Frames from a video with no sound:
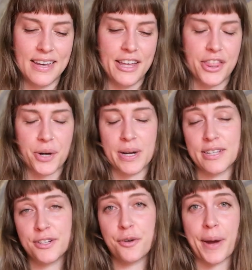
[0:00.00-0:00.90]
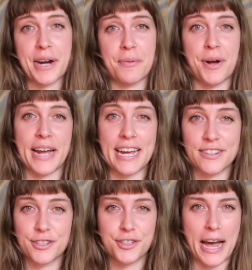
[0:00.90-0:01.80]
There is no right or wrong
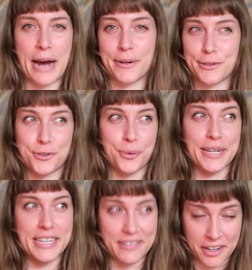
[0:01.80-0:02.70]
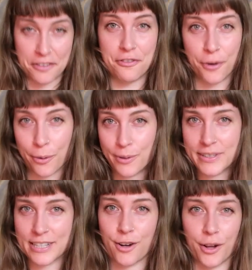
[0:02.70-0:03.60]
answer to how your story can unfold.
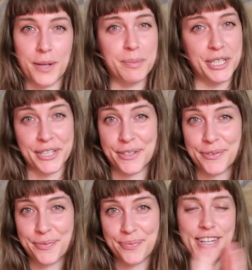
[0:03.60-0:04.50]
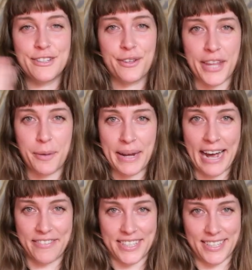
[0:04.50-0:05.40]
It's all up to you. So there we
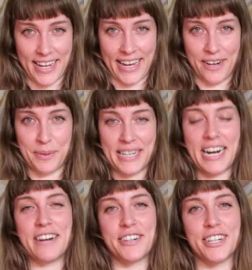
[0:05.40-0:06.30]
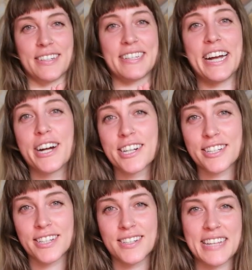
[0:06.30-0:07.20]
have it today. We covered
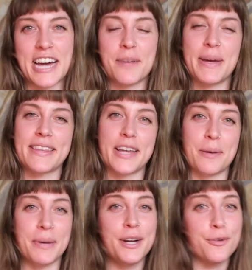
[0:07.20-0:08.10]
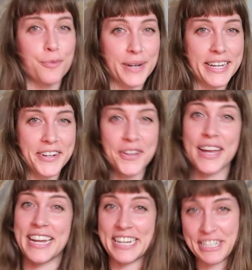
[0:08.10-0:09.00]
characters, how to make them real
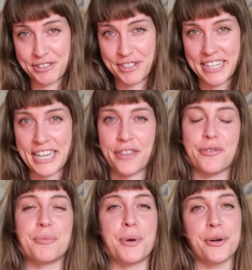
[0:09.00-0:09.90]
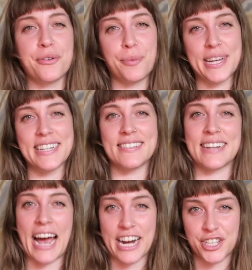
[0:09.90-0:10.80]
and interesting through motive, weakness,
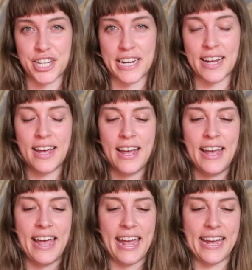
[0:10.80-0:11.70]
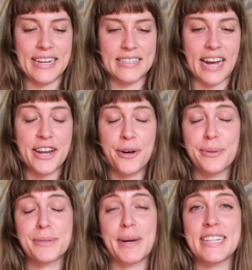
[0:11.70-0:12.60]
and action. And I know
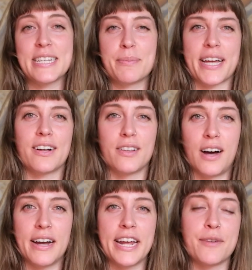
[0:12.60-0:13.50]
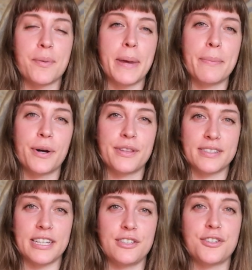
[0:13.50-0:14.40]
this might seem like a lot, and remember, this
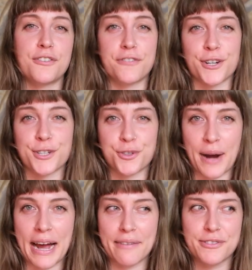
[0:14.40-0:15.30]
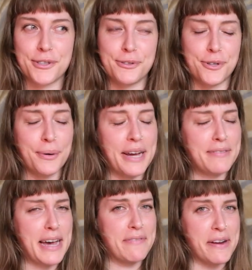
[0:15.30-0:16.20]
is your first draft, so you don't have
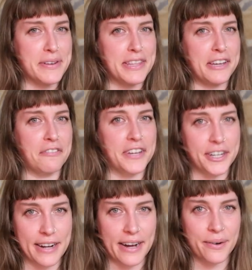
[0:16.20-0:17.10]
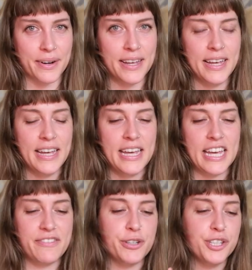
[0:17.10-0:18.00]
to have everything figured out.
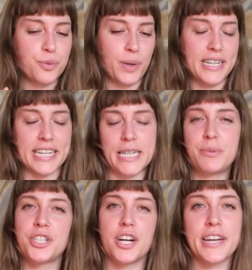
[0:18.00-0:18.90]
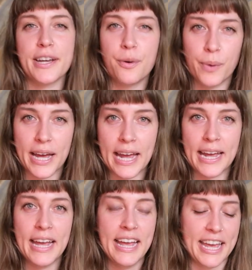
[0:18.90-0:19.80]
If you just want to keep chugging
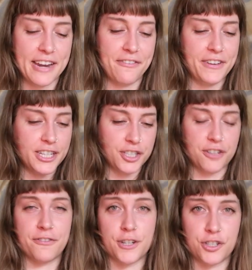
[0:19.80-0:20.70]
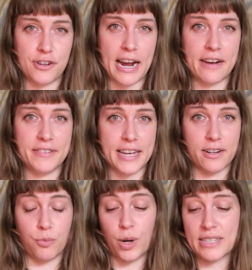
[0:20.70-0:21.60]
away and finish your first draft
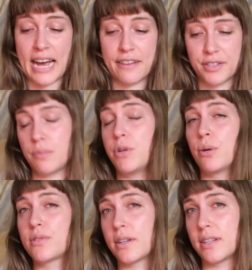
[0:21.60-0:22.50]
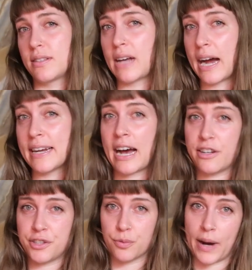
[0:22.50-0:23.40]
and want to have some notes on the side
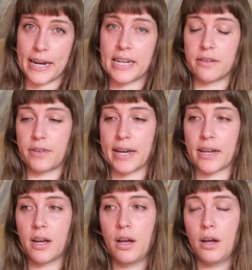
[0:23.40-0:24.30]
as you're writing of like,